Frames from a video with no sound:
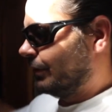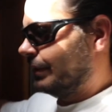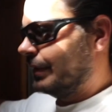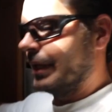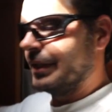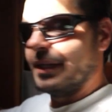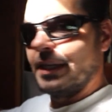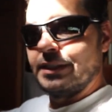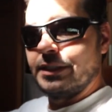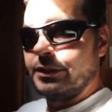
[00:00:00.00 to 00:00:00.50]

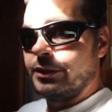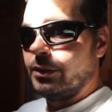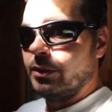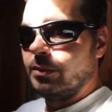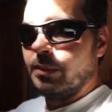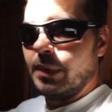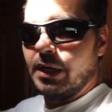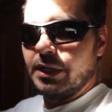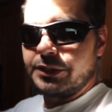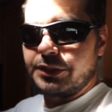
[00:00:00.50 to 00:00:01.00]
it doesn't do
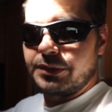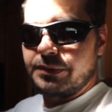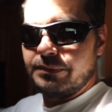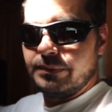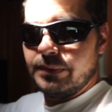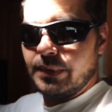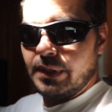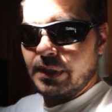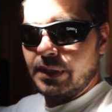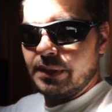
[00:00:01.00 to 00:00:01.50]
much
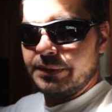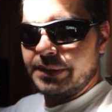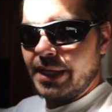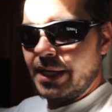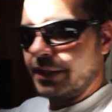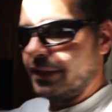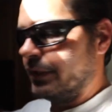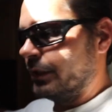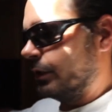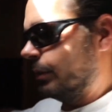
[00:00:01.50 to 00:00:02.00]

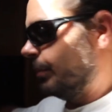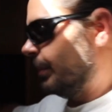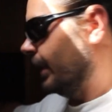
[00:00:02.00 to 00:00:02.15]
down there in the